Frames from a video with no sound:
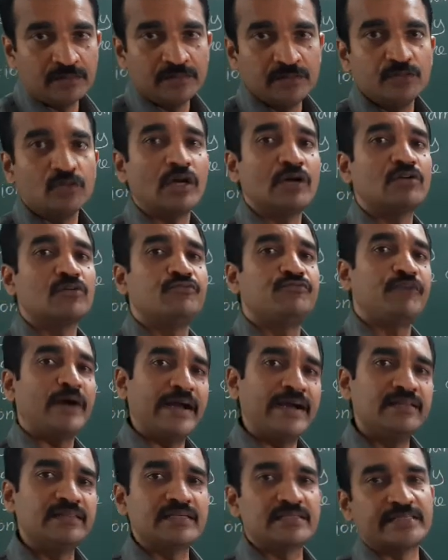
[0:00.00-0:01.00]
you'll have to
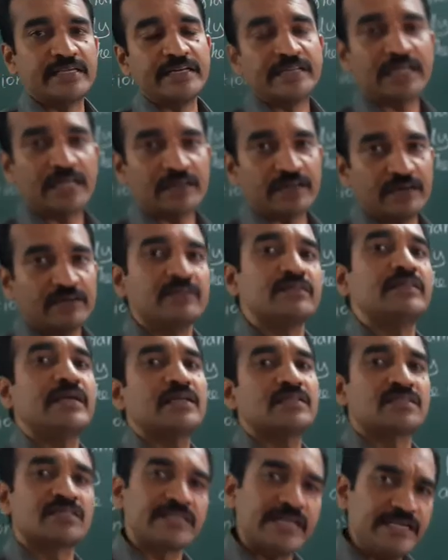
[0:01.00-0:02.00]
find the center of gravity.
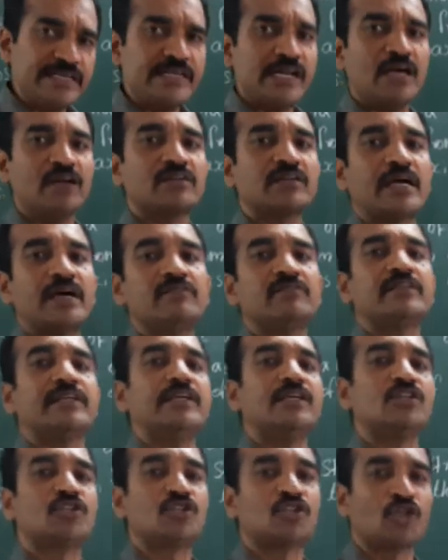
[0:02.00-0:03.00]
The center of
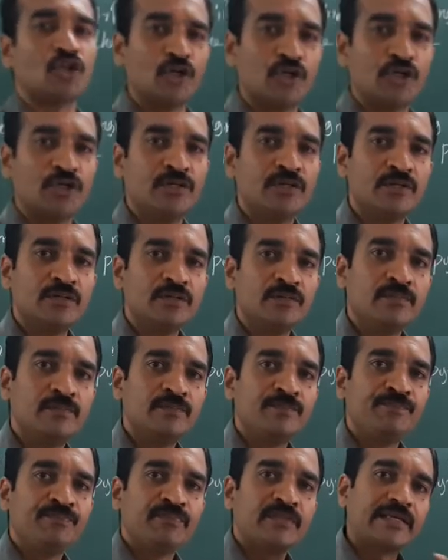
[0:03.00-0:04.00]
gravity should
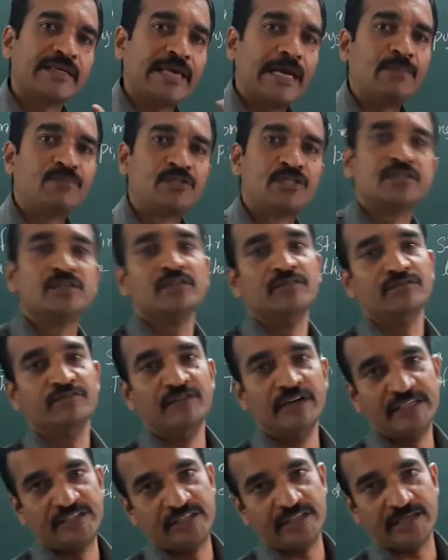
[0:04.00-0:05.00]
kept
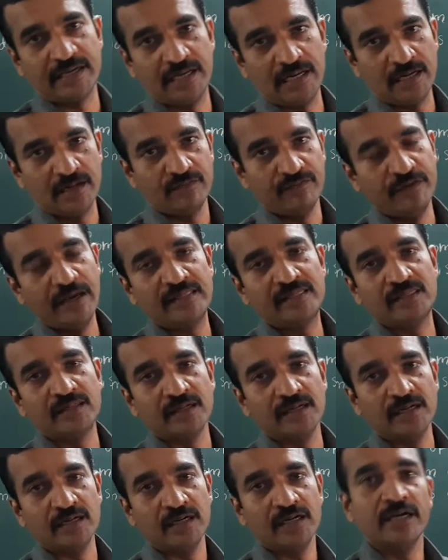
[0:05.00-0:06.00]
vertical with
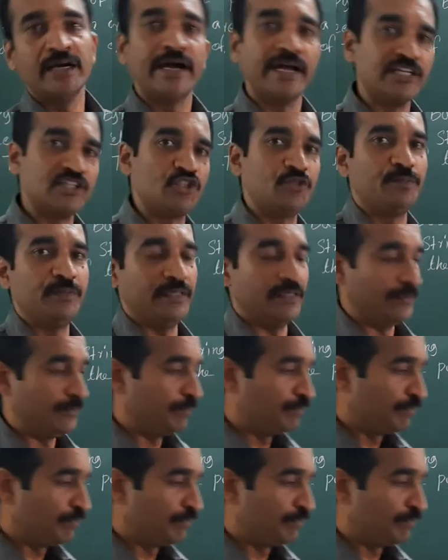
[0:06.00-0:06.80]
HP.